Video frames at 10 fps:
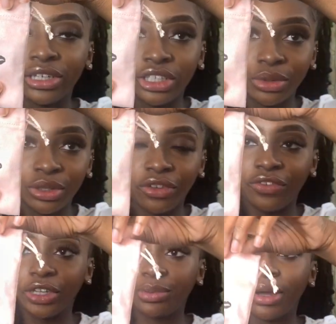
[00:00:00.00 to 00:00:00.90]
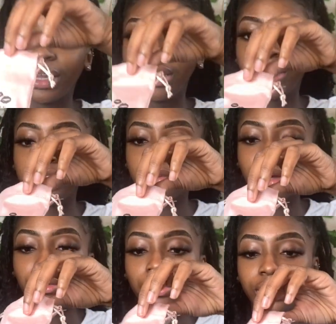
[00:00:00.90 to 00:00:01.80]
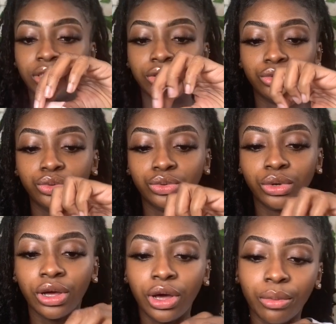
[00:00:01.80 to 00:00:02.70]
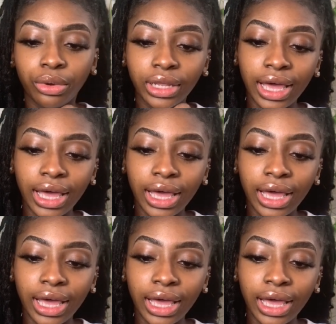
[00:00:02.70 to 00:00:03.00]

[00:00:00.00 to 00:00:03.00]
sure what the first product is, but I'm going to pull it